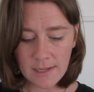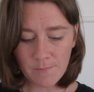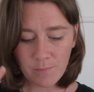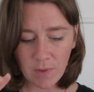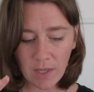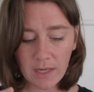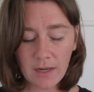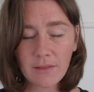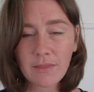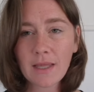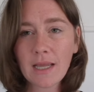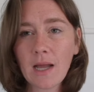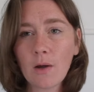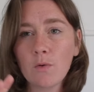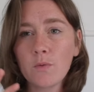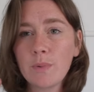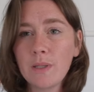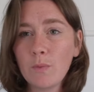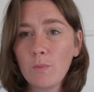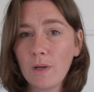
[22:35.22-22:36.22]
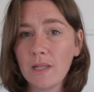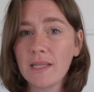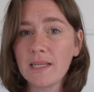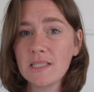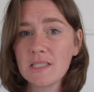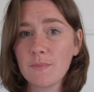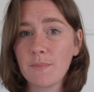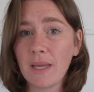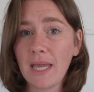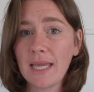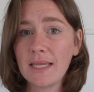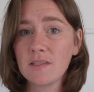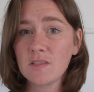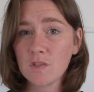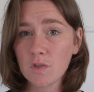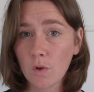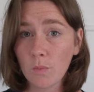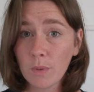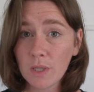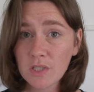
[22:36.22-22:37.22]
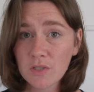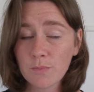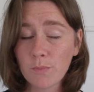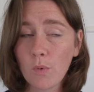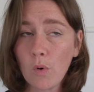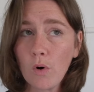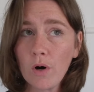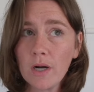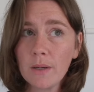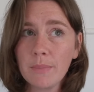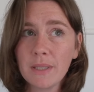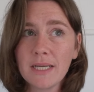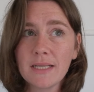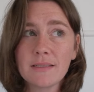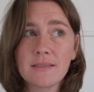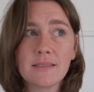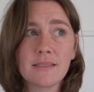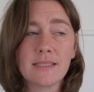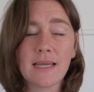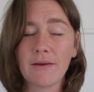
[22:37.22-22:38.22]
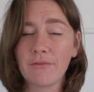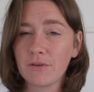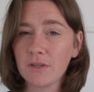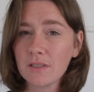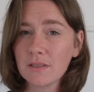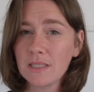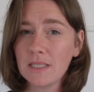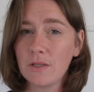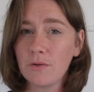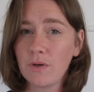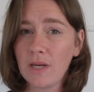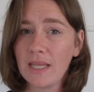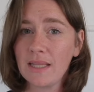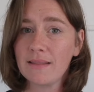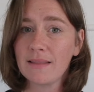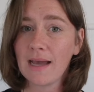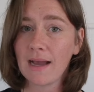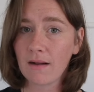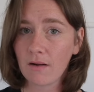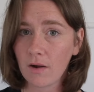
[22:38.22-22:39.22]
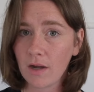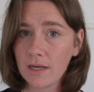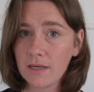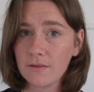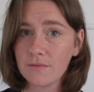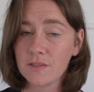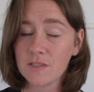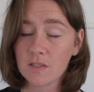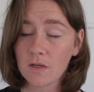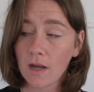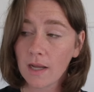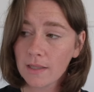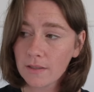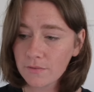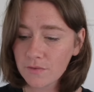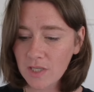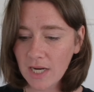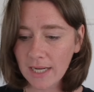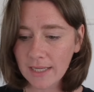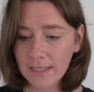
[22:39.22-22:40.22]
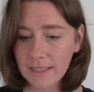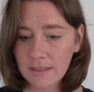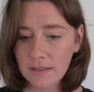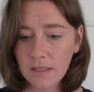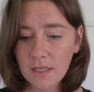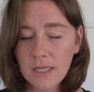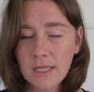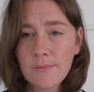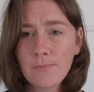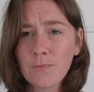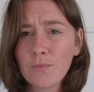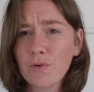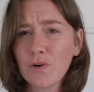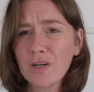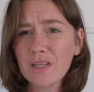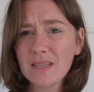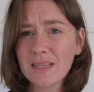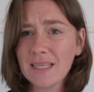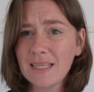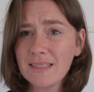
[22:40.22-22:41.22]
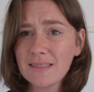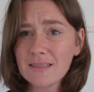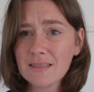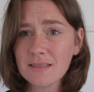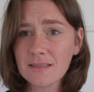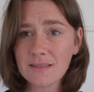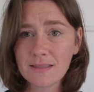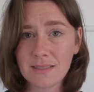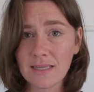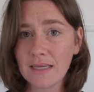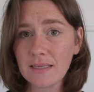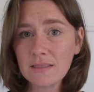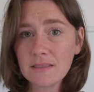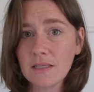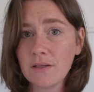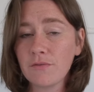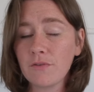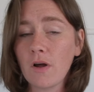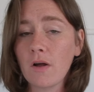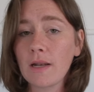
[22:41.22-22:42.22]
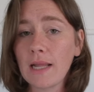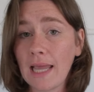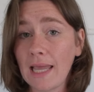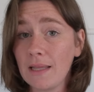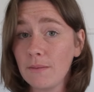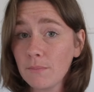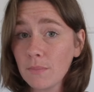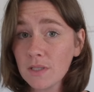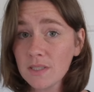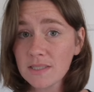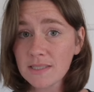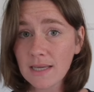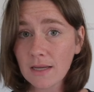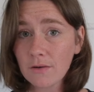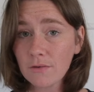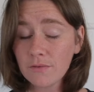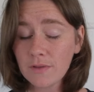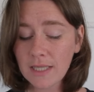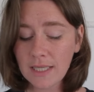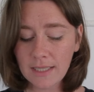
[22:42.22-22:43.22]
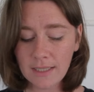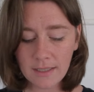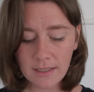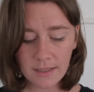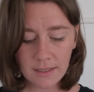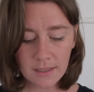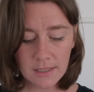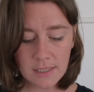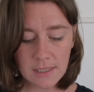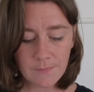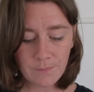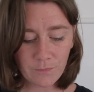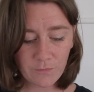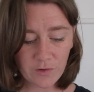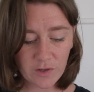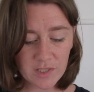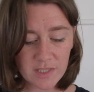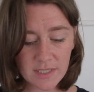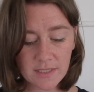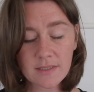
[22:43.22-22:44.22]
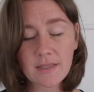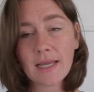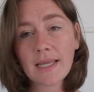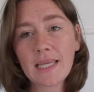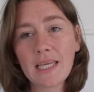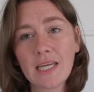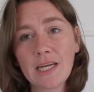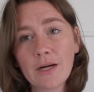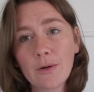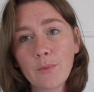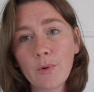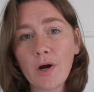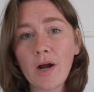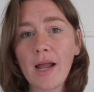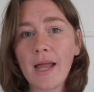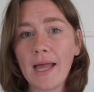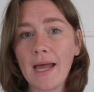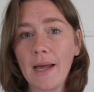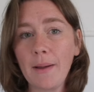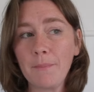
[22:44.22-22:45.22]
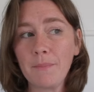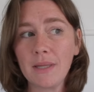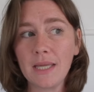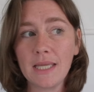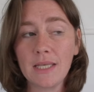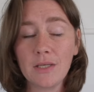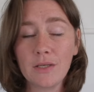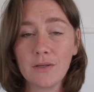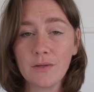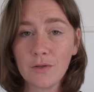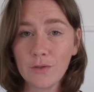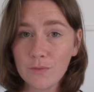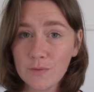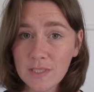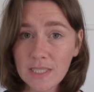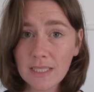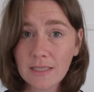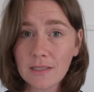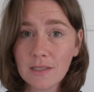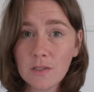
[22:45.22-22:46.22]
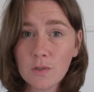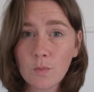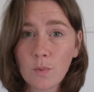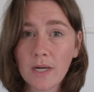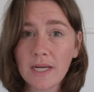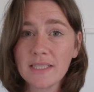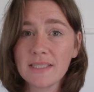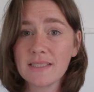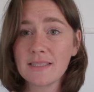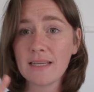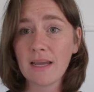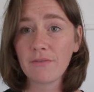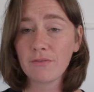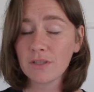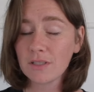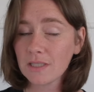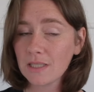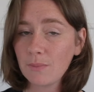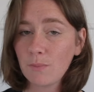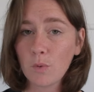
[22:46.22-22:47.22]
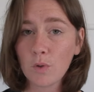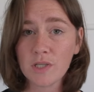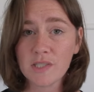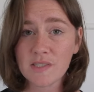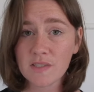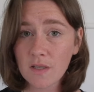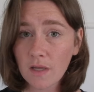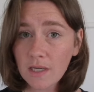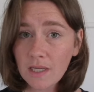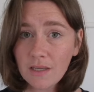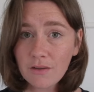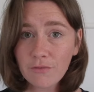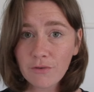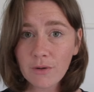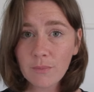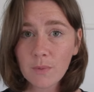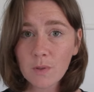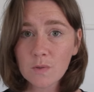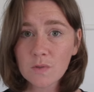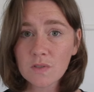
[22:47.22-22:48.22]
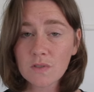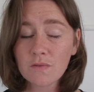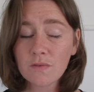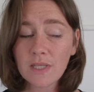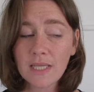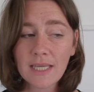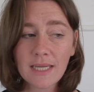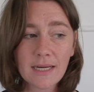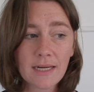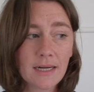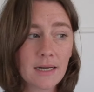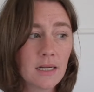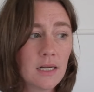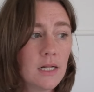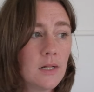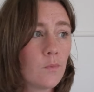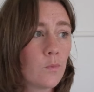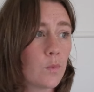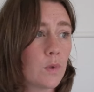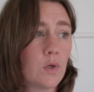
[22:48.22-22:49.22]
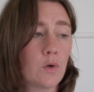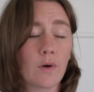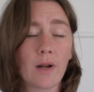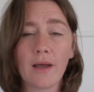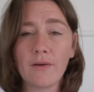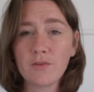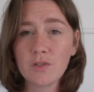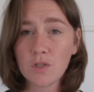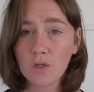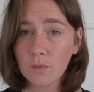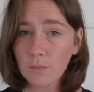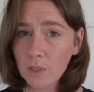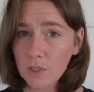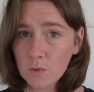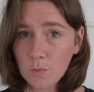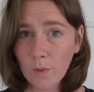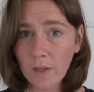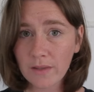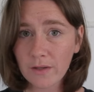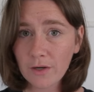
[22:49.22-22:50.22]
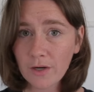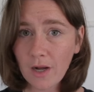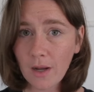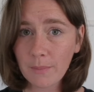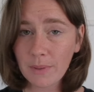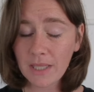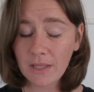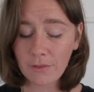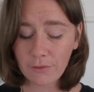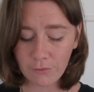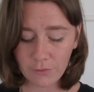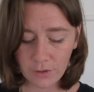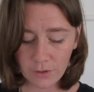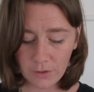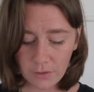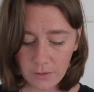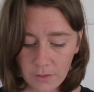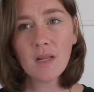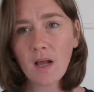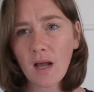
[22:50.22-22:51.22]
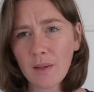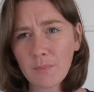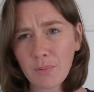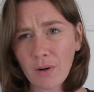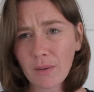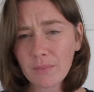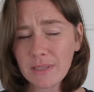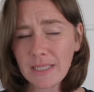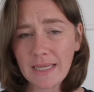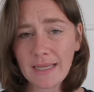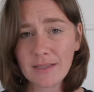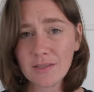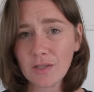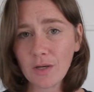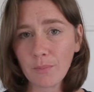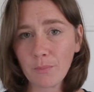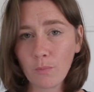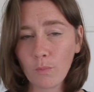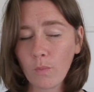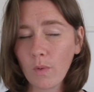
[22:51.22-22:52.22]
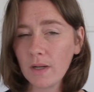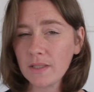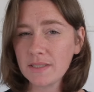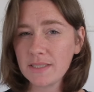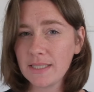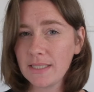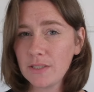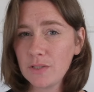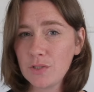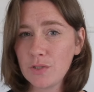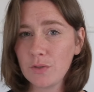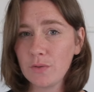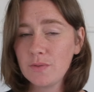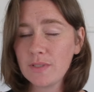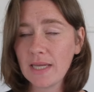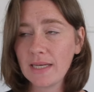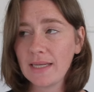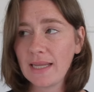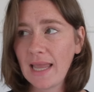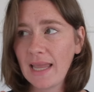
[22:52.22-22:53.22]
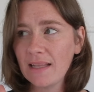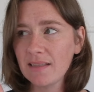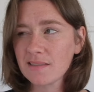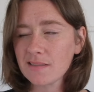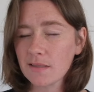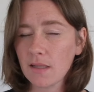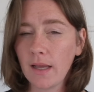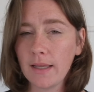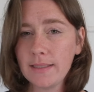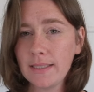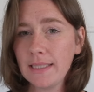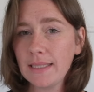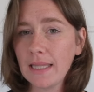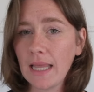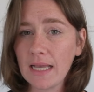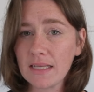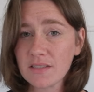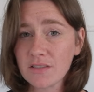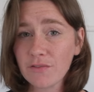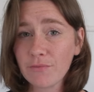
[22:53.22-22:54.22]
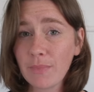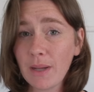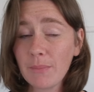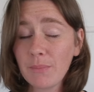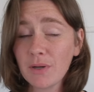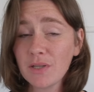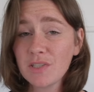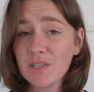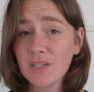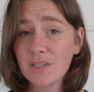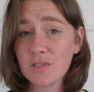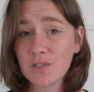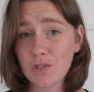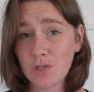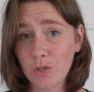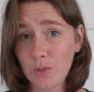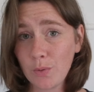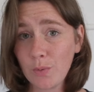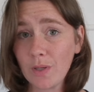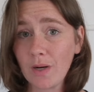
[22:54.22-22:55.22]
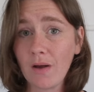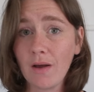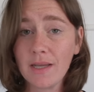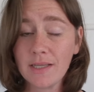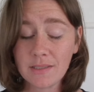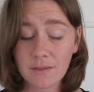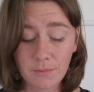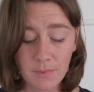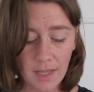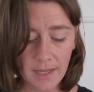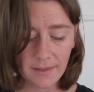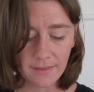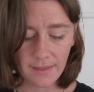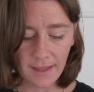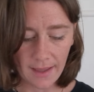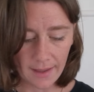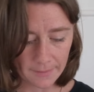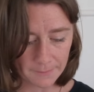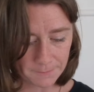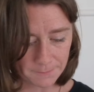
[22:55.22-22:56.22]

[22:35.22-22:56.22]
And I think I would be willing to pay so much more, because definitely you need that kind of style of jacket for at least 6, if not 8 months out of the year, versus like here where I am in New Zealand, where it's definitely more sunny for most of the year. We don't have too much weather coming through. I'd probably end up wanting to dedicate slightly less of my budget to an item like that.